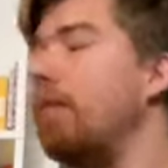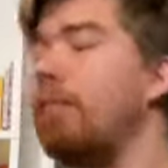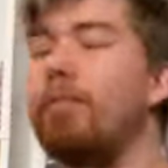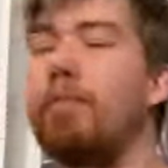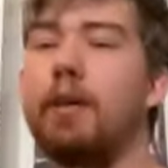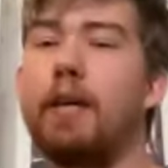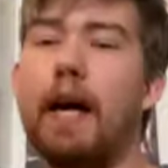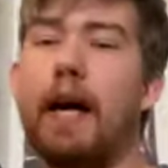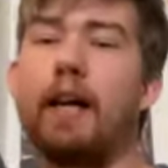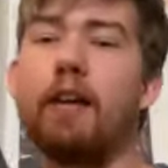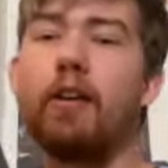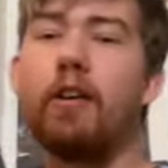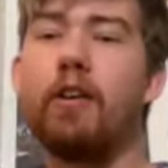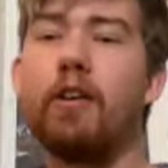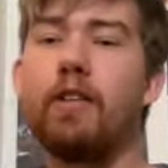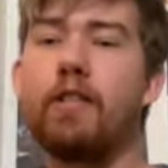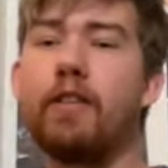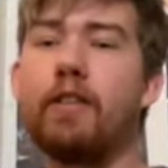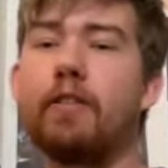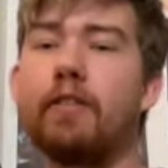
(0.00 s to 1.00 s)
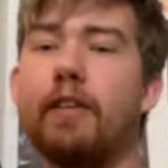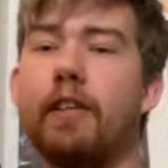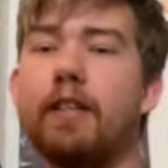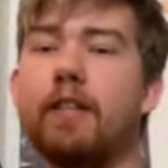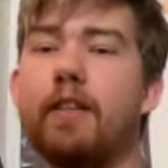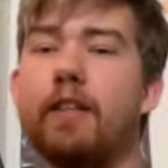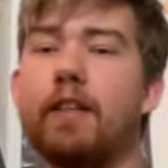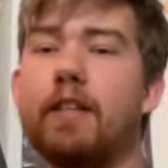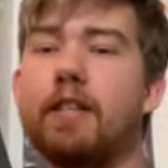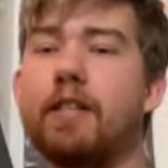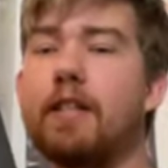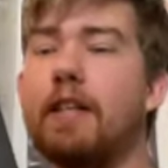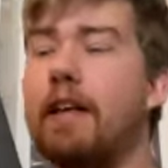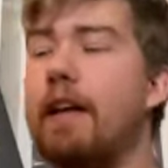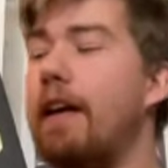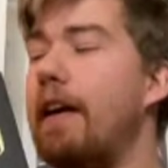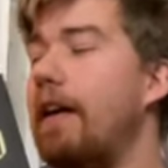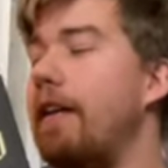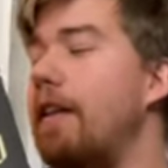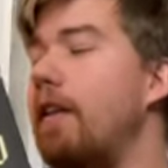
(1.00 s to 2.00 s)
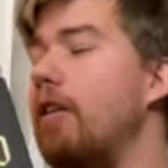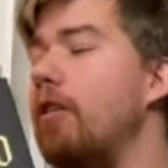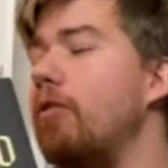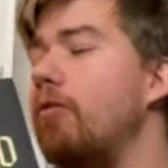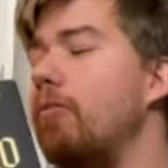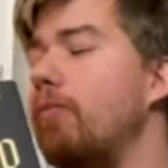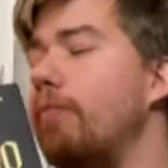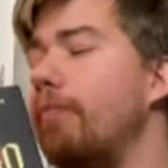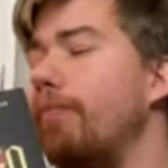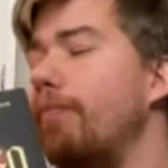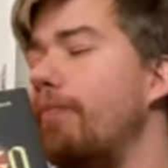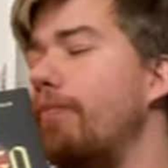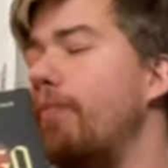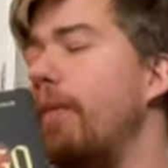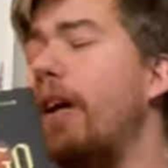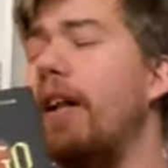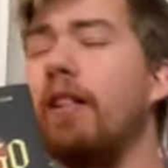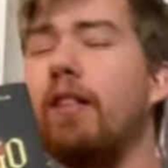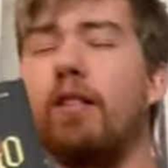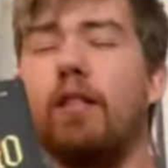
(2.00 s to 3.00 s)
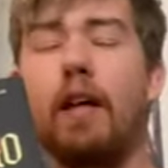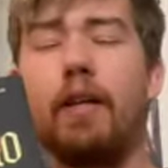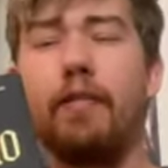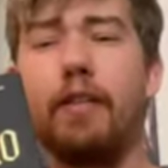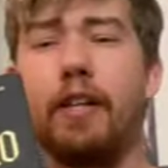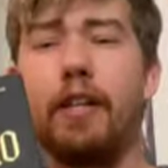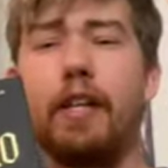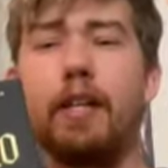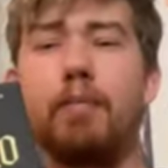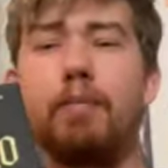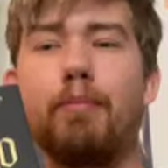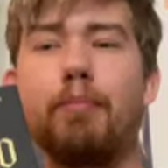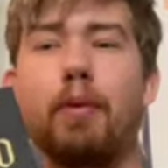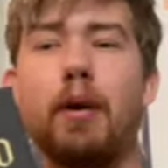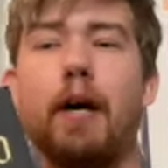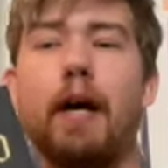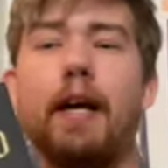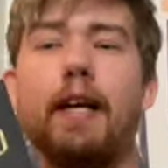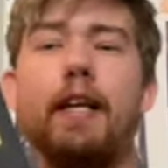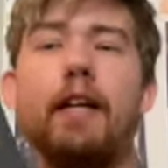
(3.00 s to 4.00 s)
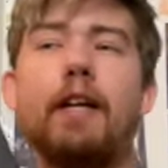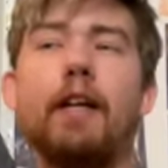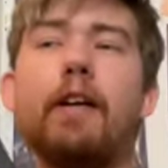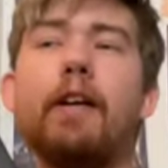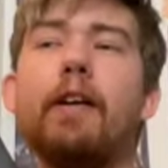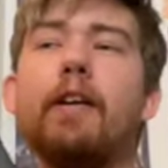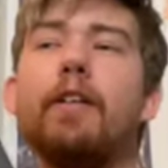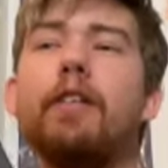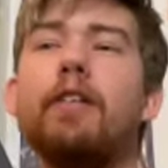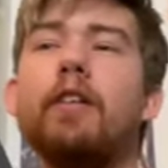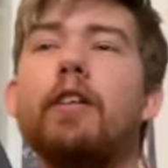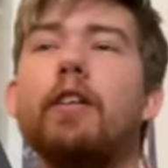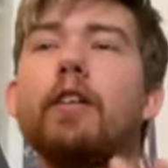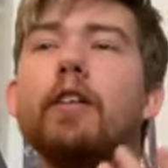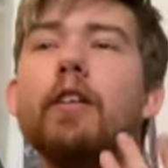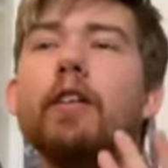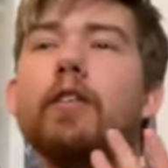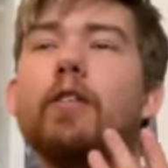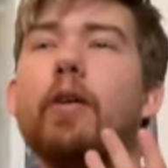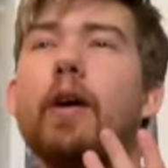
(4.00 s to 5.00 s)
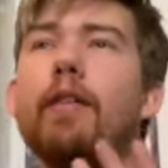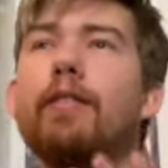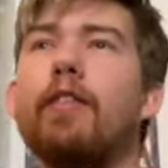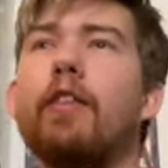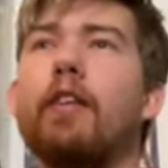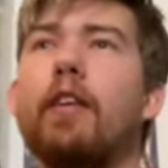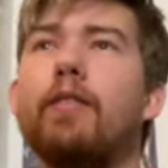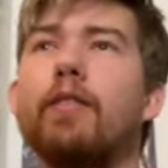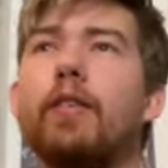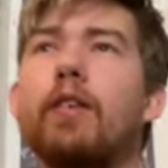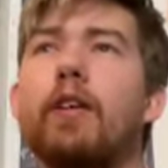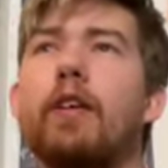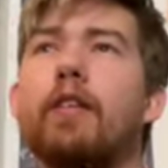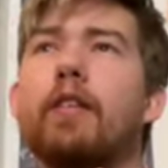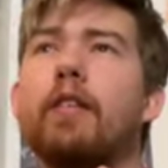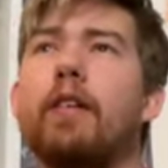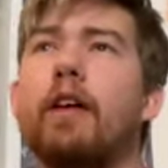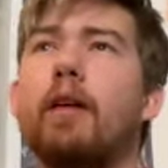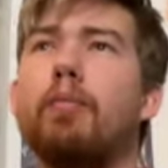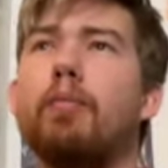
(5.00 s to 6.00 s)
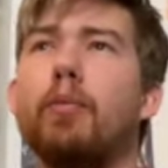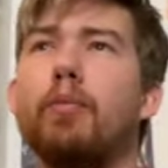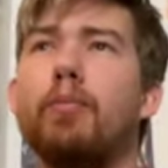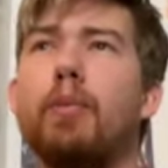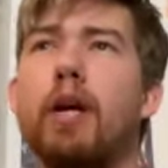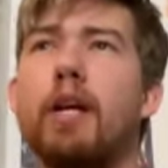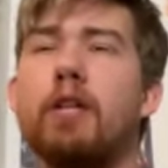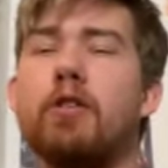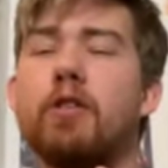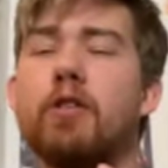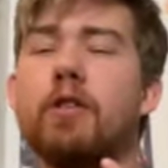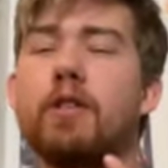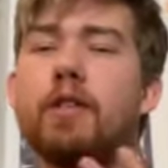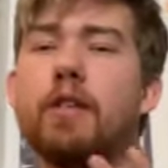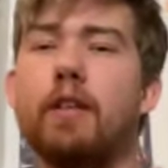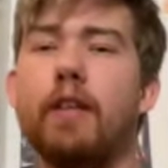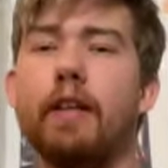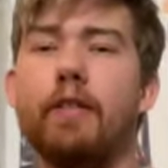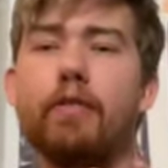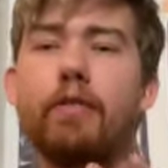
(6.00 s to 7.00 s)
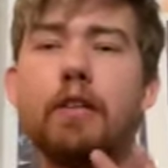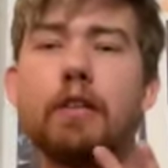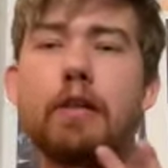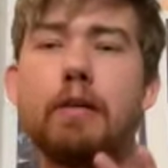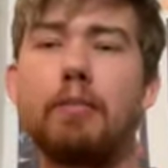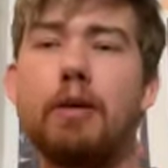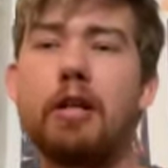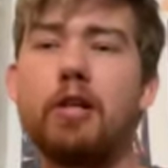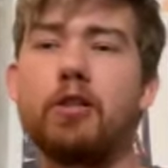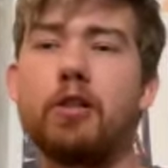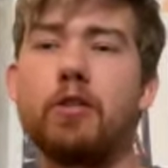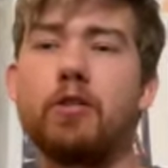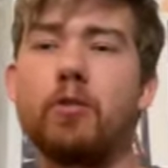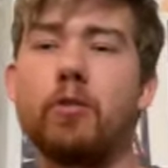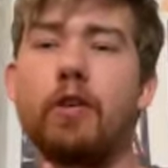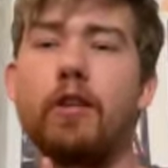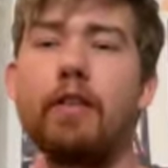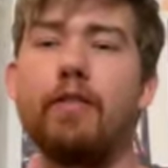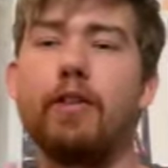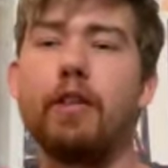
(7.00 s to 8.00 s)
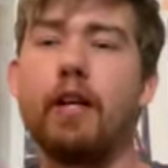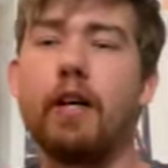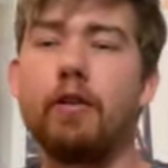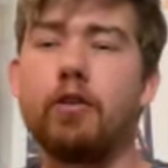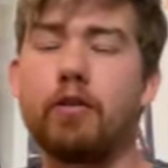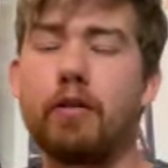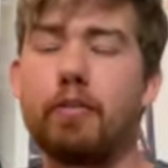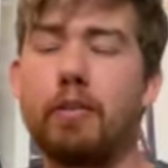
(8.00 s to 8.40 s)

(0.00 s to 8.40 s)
But yeah, currently reading this and not loving it, but I hear you have to give it a couple pages, like 50 pages or even 100